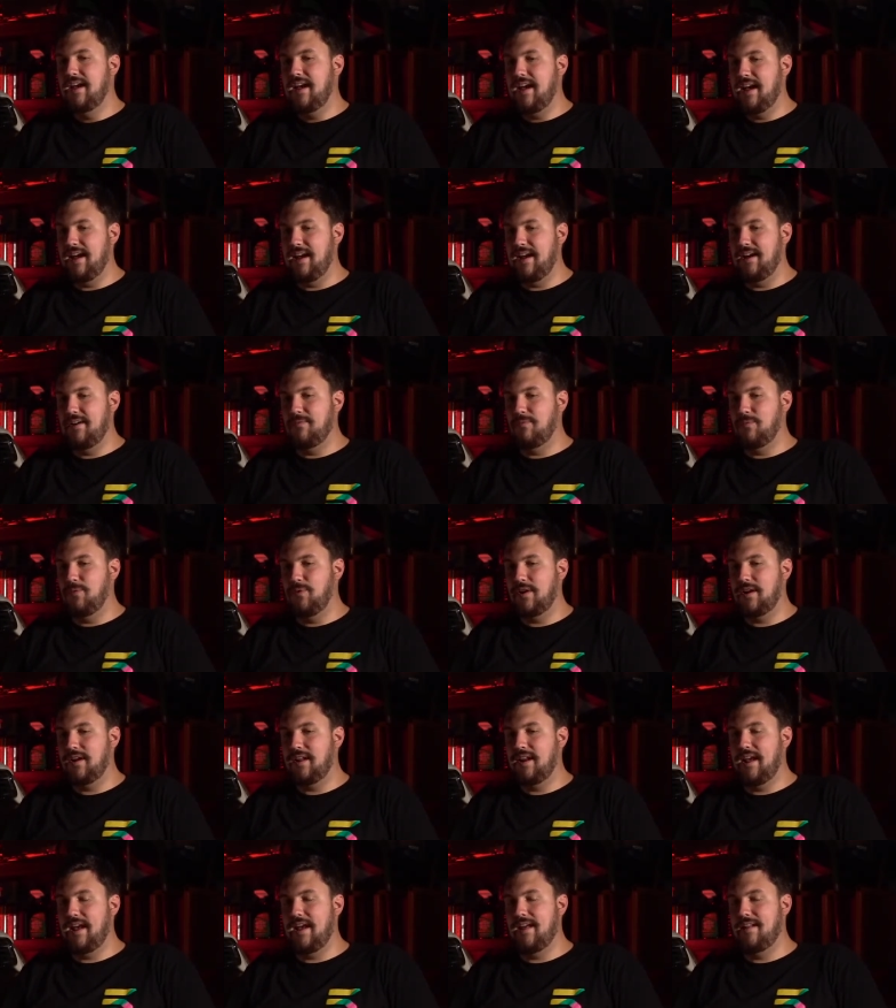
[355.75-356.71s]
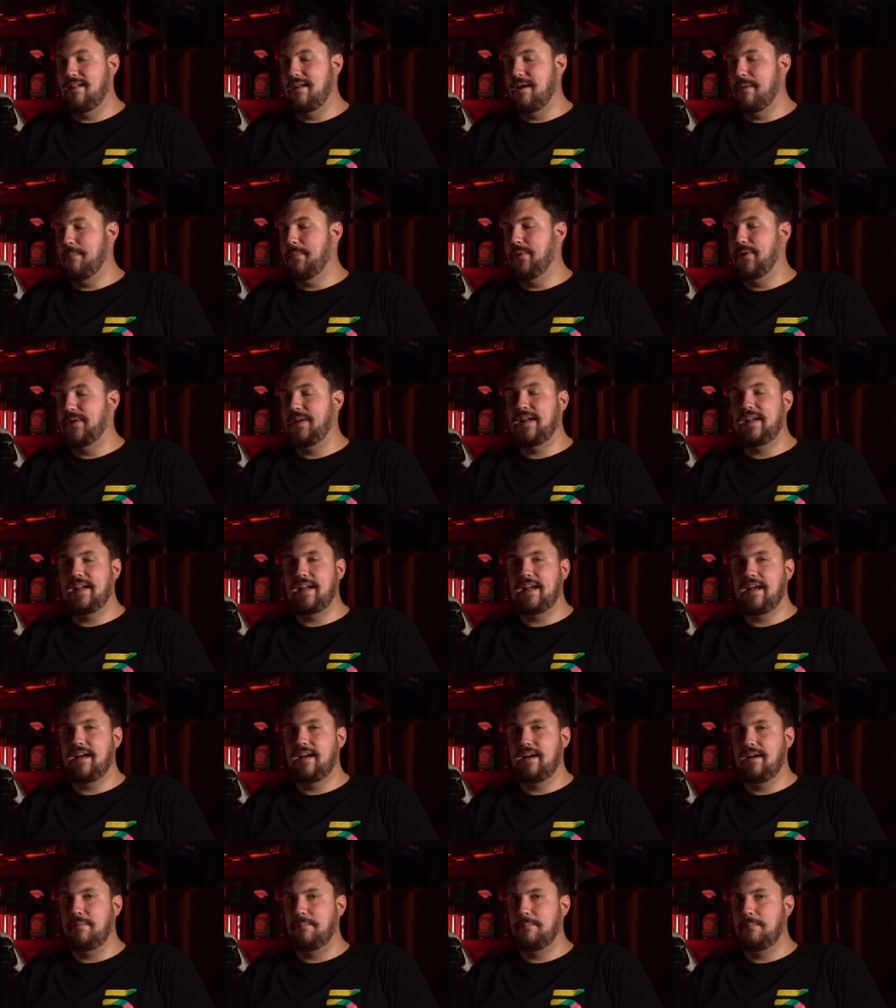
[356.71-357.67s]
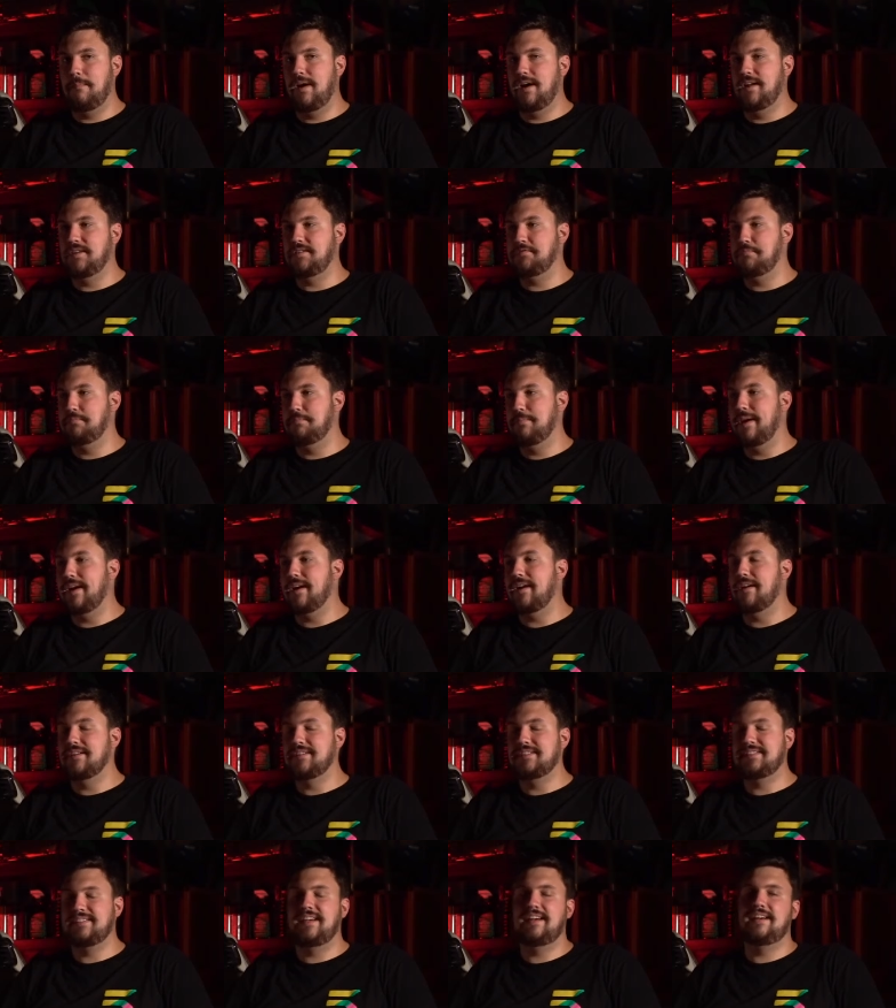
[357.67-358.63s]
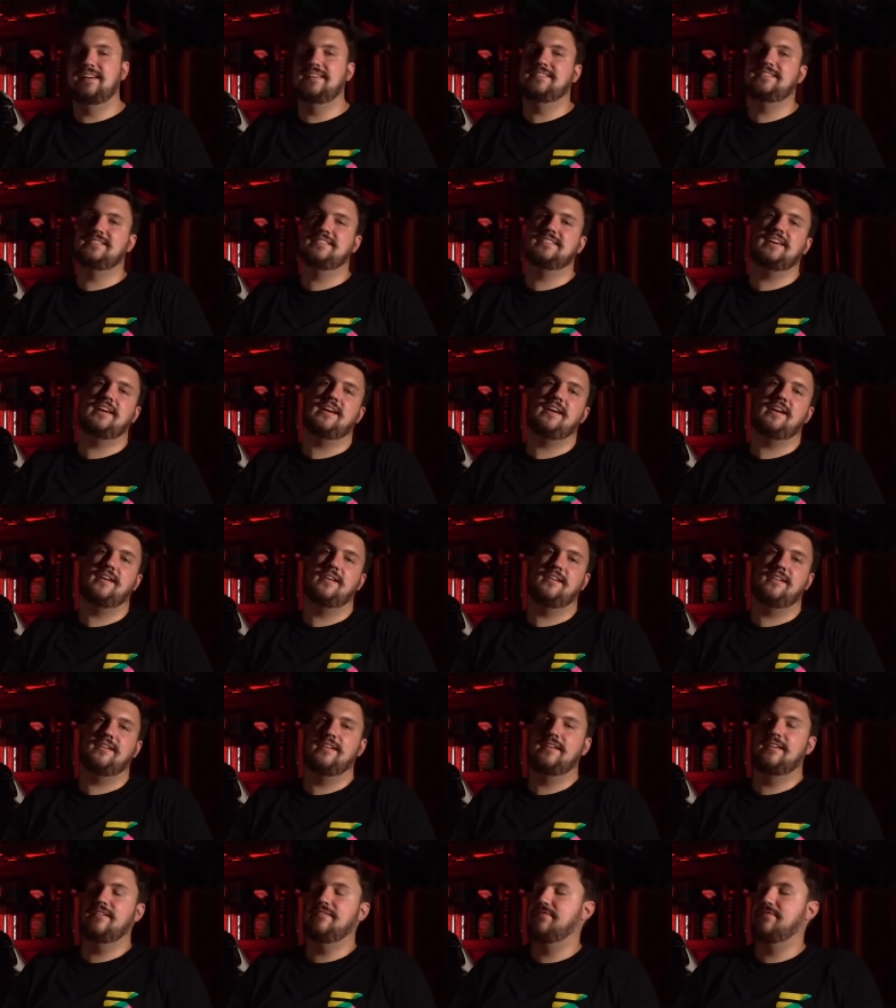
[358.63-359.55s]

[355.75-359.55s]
and we're gonna end up putting a much bigger size tire on it.